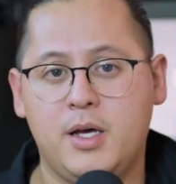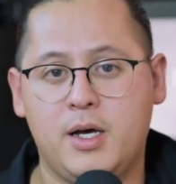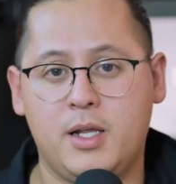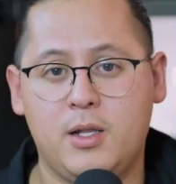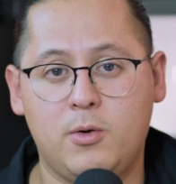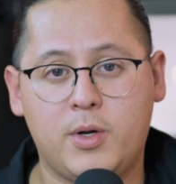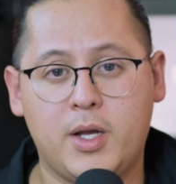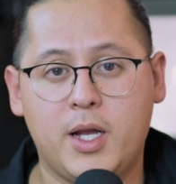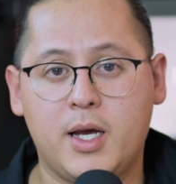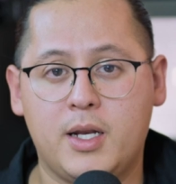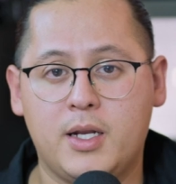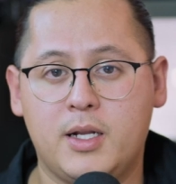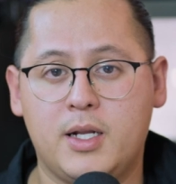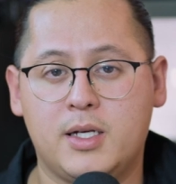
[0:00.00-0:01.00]
looking
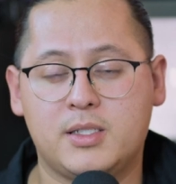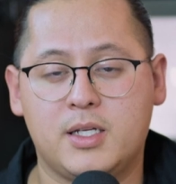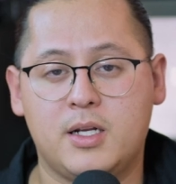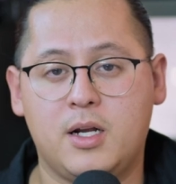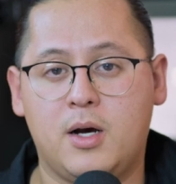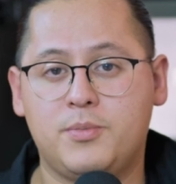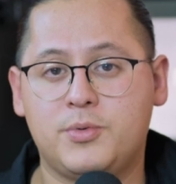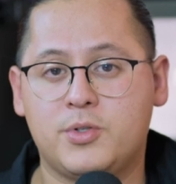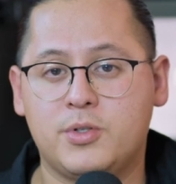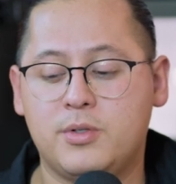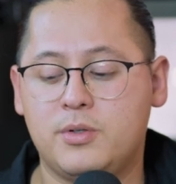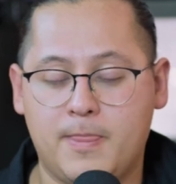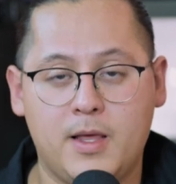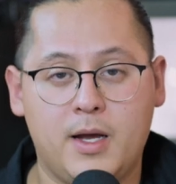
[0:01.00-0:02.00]
at it as an
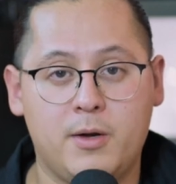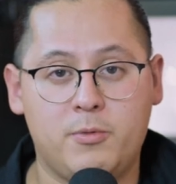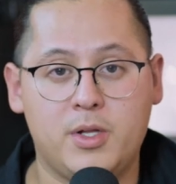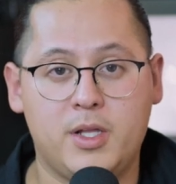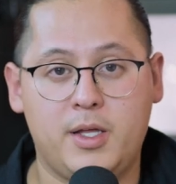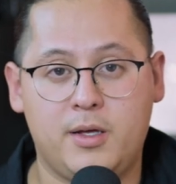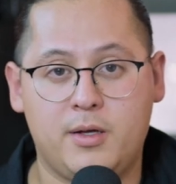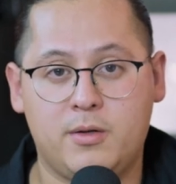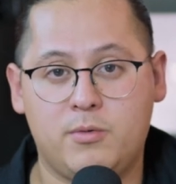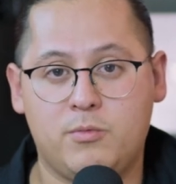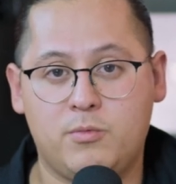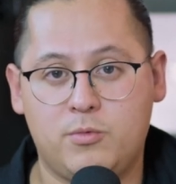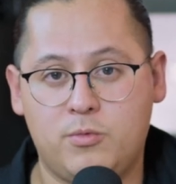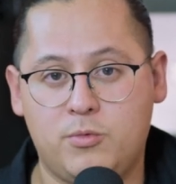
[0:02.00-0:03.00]
option, I really
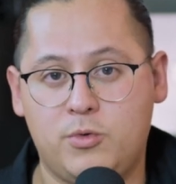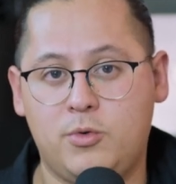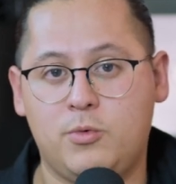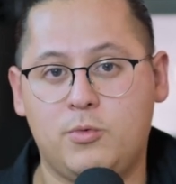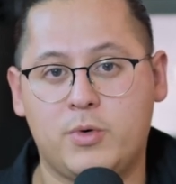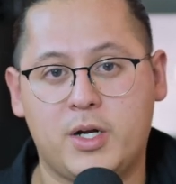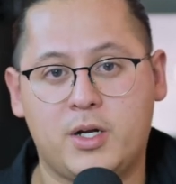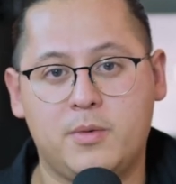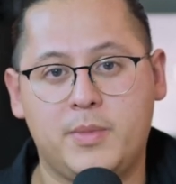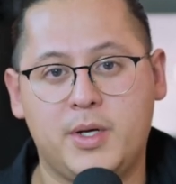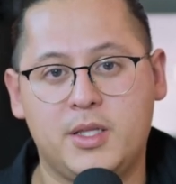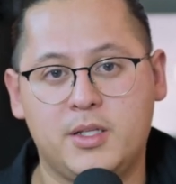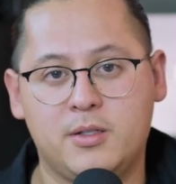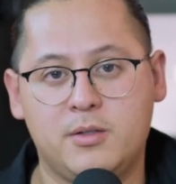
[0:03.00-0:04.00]
do
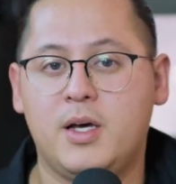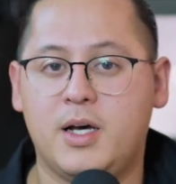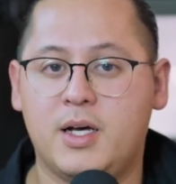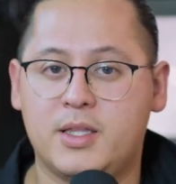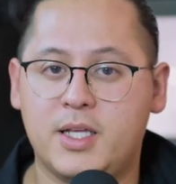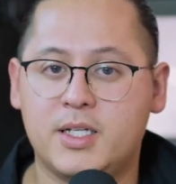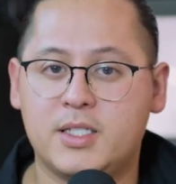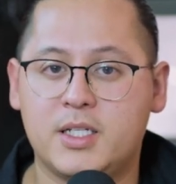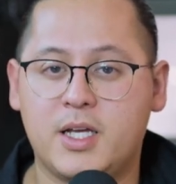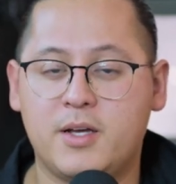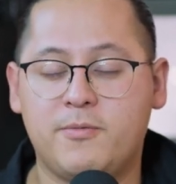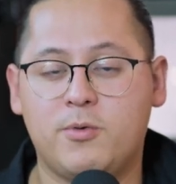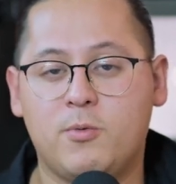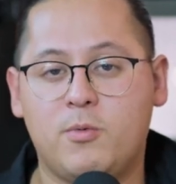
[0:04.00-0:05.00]
recommend it. Thanks
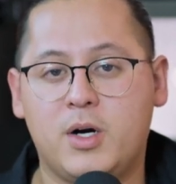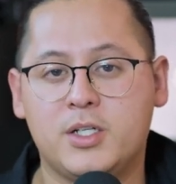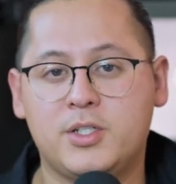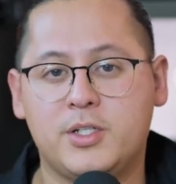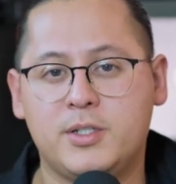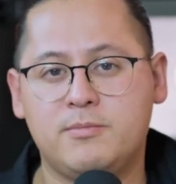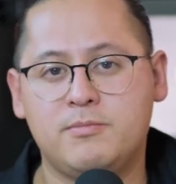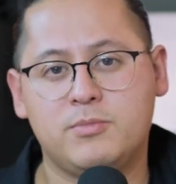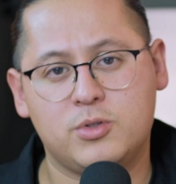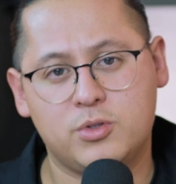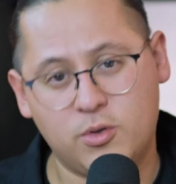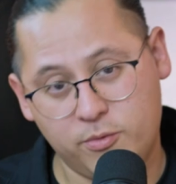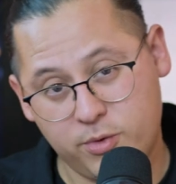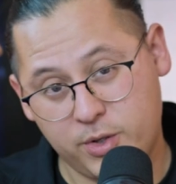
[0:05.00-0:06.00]
again for watching.
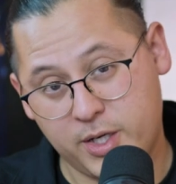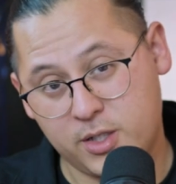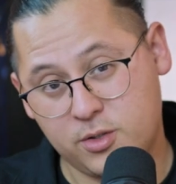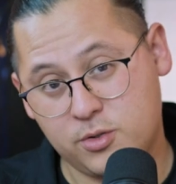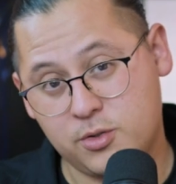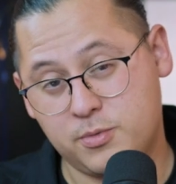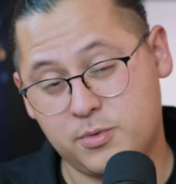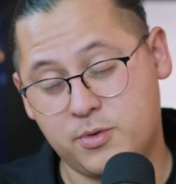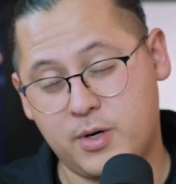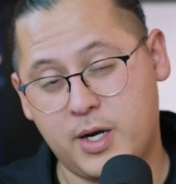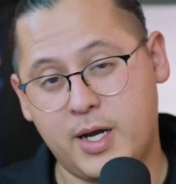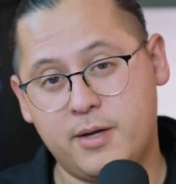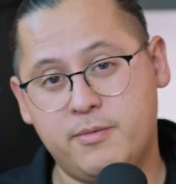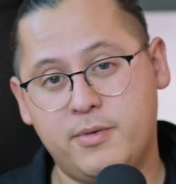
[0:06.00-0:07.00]
Don't forget to
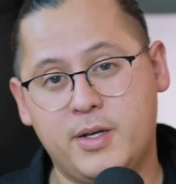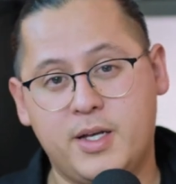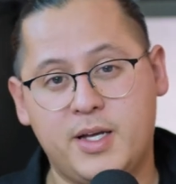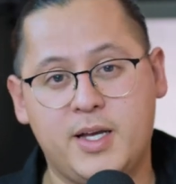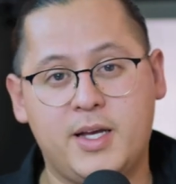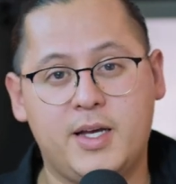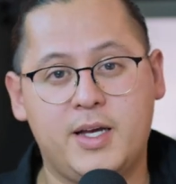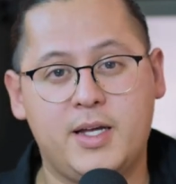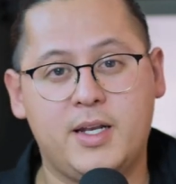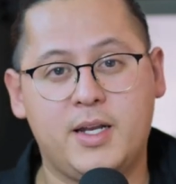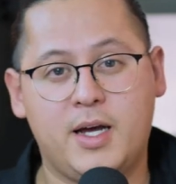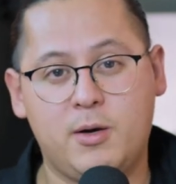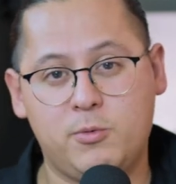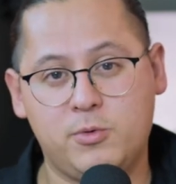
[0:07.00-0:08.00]
subscribe,
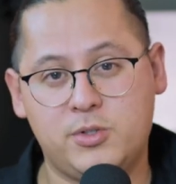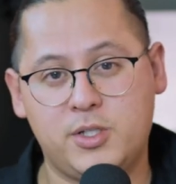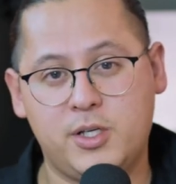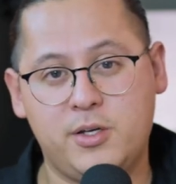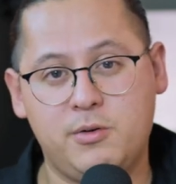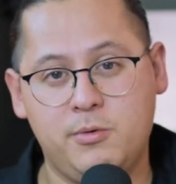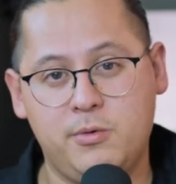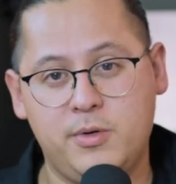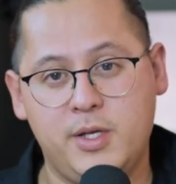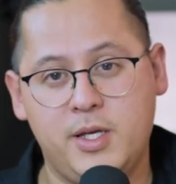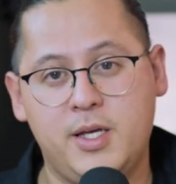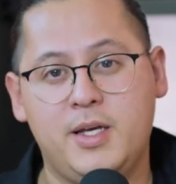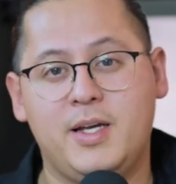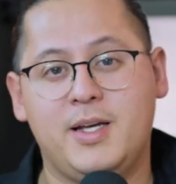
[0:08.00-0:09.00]
and I will see you
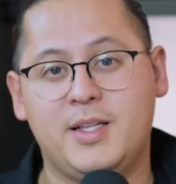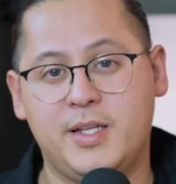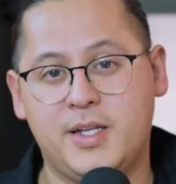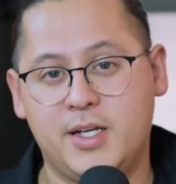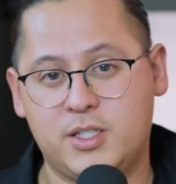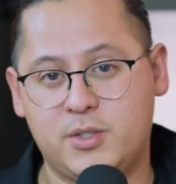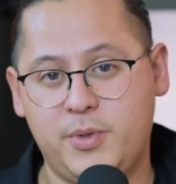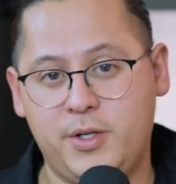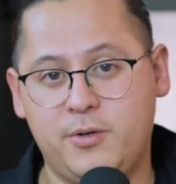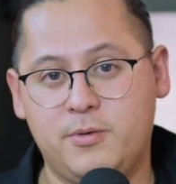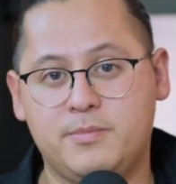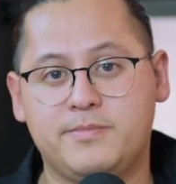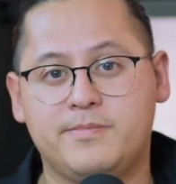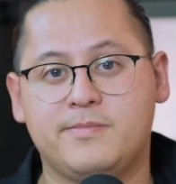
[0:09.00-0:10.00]
in the next video.
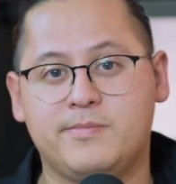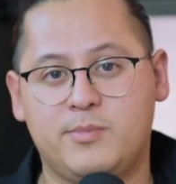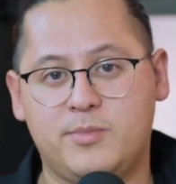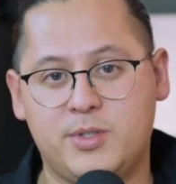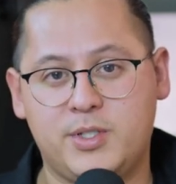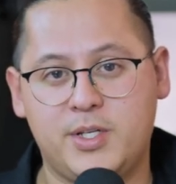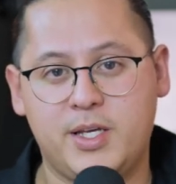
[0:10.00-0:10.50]
See